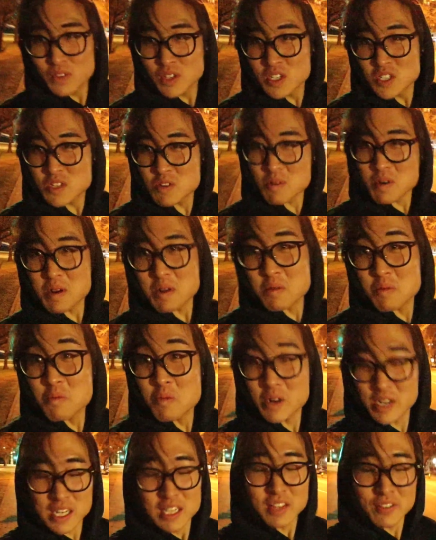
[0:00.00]
So we're,
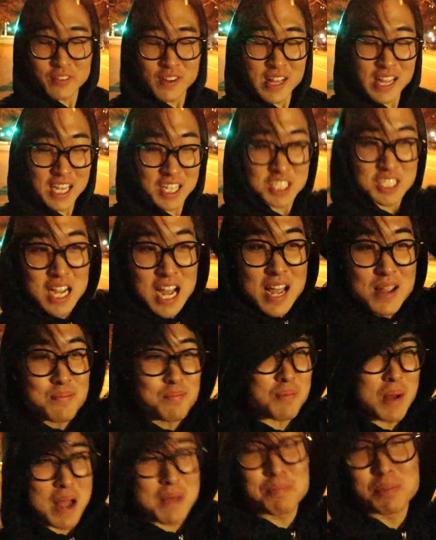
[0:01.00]
we're gonna finish. I,
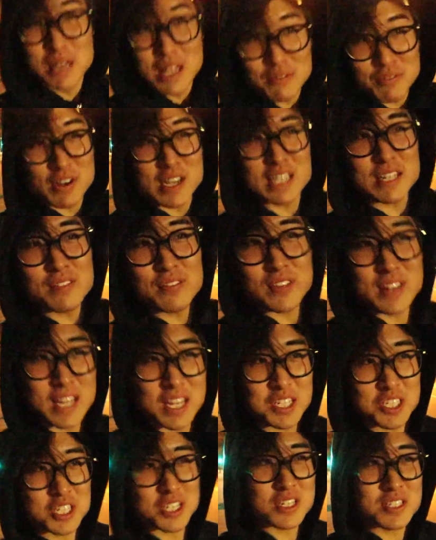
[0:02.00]
I believe we're gonna
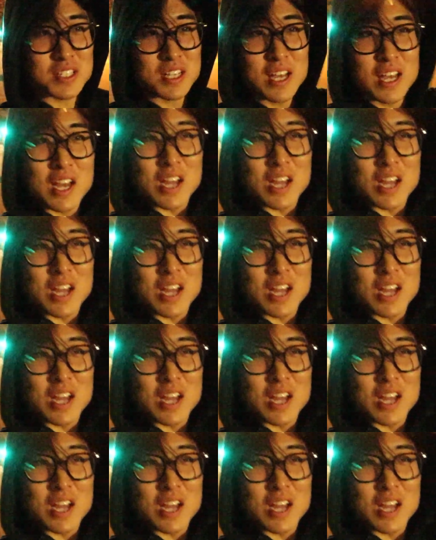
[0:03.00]
finish because